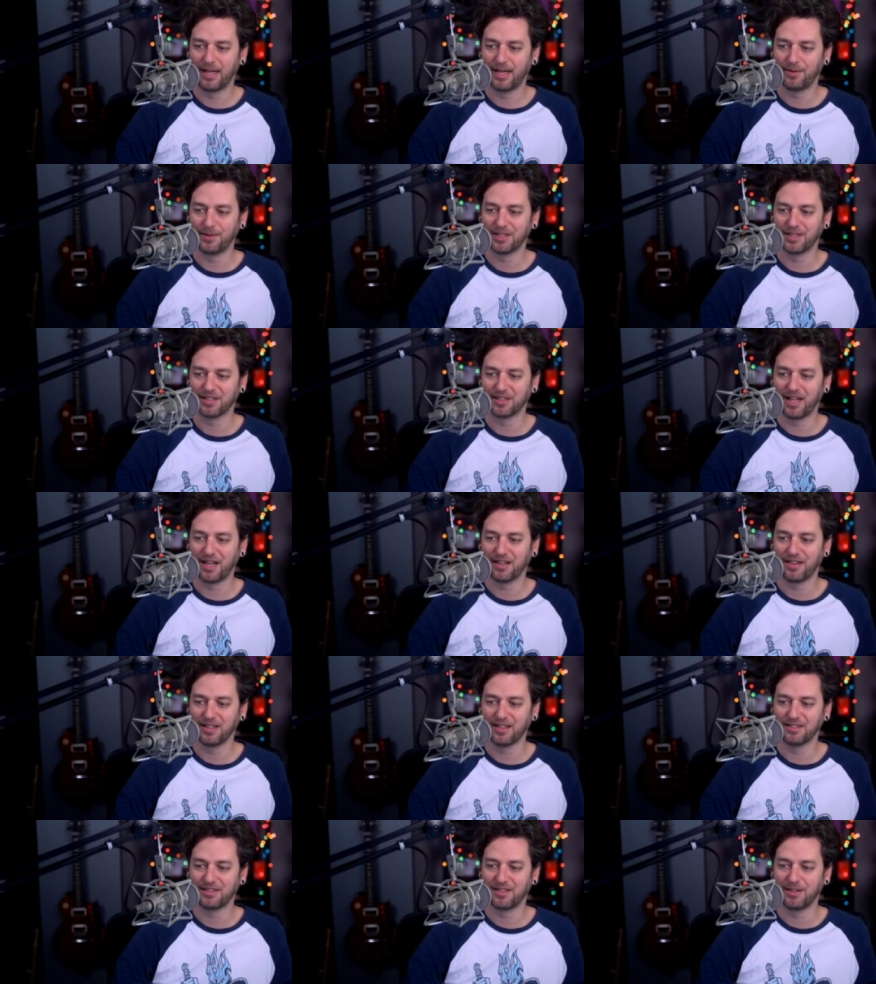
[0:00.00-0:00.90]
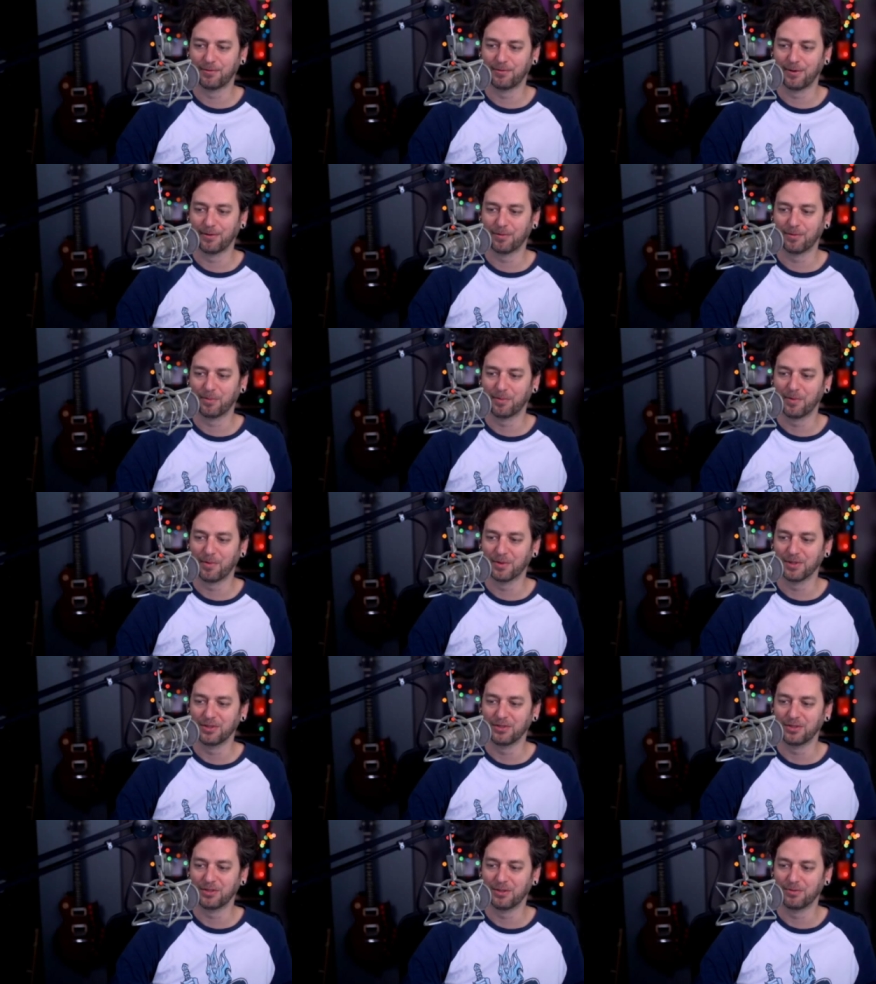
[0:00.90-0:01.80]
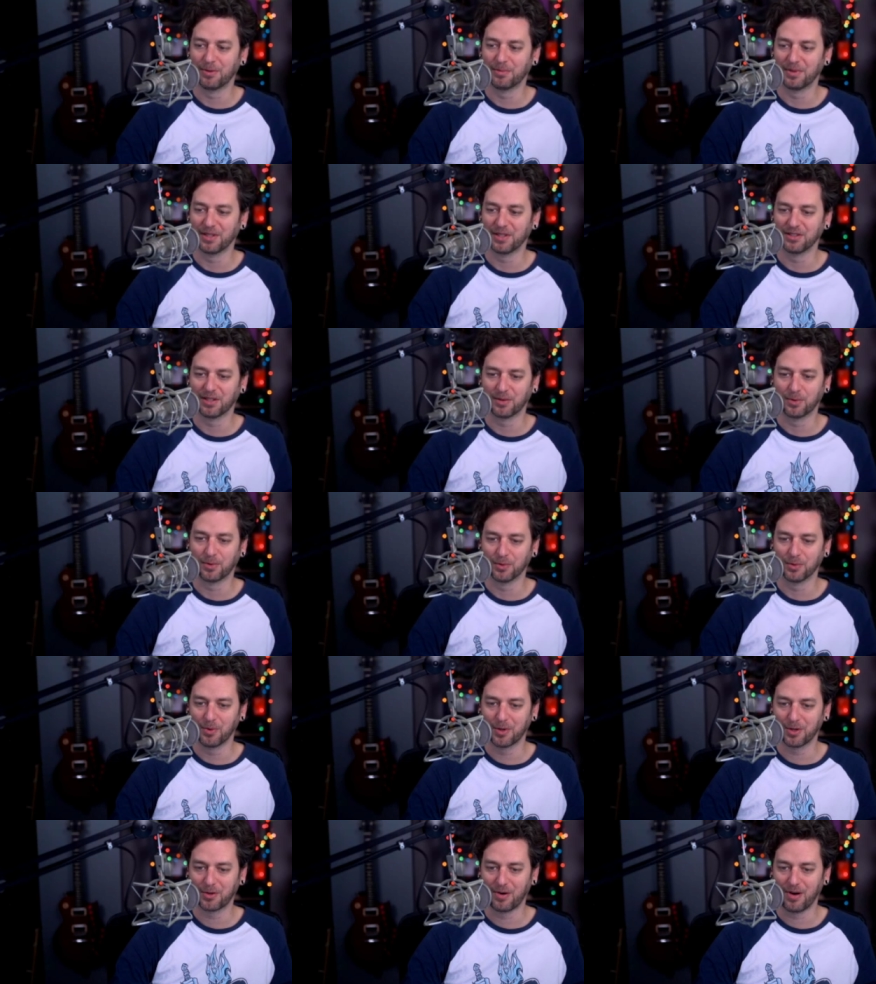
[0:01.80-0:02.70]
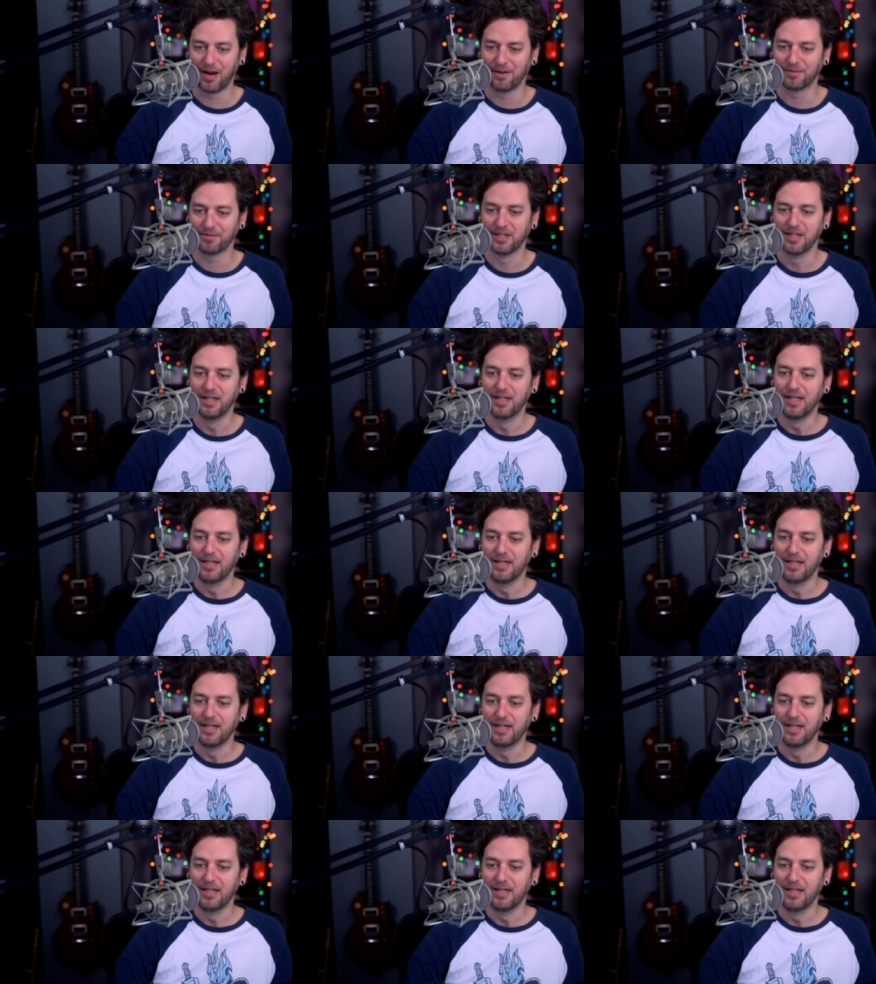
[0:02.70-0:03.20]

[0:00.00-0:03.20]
how it does a lot of things different from what we're used to from things like World of Warcraft.